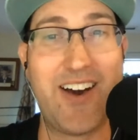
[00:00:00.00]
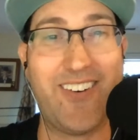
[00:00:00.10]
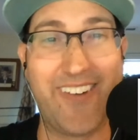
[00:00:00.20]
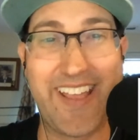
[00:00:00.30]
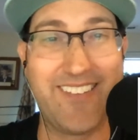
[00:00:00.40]

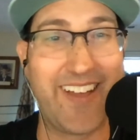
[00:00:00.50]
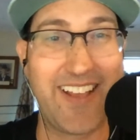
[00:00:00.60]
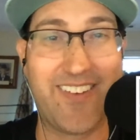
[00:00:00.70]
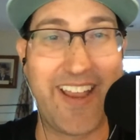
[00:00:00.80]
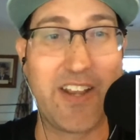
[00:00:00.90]
late
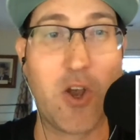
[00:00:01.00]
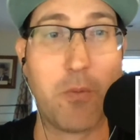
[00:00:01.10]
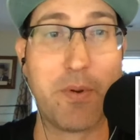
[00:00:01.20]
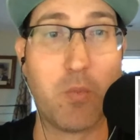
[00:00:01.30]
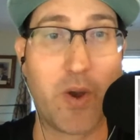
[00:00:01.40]
and
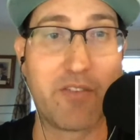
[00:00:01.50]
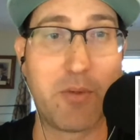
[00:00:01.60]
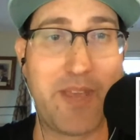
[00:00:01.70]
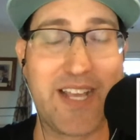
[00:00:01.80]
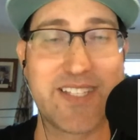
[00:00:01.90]
hoping one of
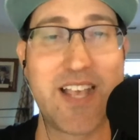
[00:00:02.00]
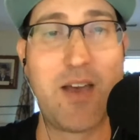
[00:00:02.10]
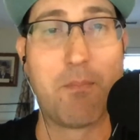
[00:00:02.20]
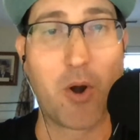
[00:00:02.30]
them hits.